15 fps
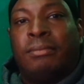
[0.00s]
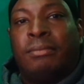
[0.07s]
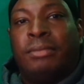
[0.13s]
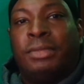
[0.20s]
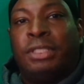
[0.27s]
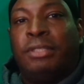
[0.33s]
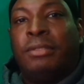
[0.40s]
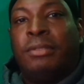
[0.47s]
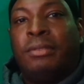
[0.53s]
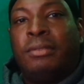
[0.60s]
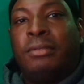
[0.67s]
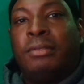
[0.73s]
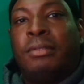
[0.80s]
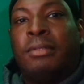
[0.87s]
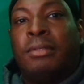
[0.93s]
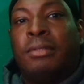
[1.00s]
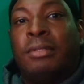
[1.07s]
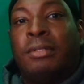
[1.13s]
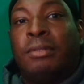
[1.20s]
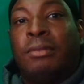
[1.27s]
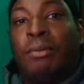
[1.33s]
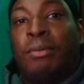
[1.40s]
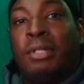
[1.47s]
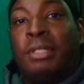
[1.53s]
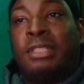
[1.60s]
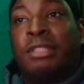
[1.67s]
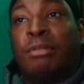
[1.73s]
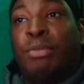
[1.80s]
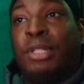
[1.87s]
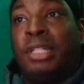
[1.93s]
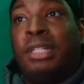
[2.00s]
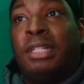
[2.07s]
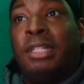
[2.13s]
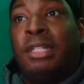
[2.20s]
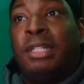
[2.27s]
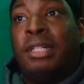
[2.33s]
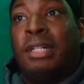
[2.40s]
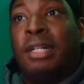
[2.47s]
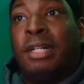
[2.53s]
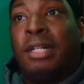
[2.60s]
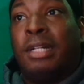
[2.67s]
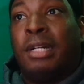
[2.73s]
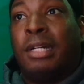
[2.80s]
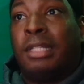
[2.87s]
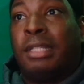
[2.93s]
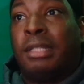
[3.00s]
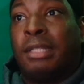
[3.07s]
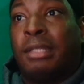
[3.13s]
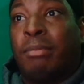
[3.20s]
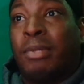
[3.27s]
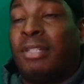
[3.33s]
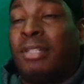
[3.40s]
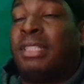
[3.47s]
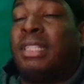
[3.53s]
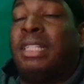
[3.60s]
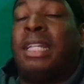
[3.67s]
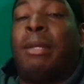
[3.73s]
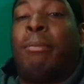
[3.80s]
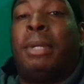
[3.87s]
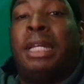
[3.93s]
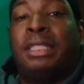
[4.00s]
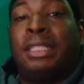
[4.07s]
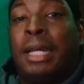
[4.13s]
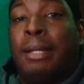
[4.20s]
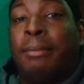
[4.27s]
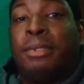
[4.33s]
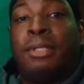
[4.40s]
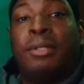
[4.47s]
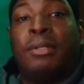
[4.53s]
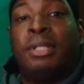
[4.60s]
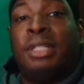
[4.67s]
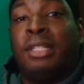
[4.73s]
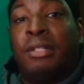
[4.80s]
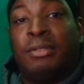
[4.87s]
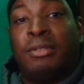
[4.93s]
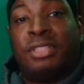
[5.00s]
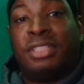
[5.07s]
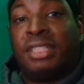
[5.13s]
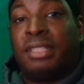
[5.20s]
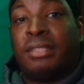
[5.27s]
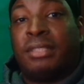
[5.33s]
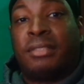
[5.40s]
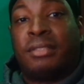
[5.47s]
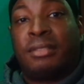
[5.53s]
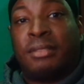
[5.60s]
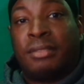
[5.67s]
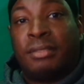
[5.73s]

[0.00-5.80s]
You want to be a person that makes absolutely no sense.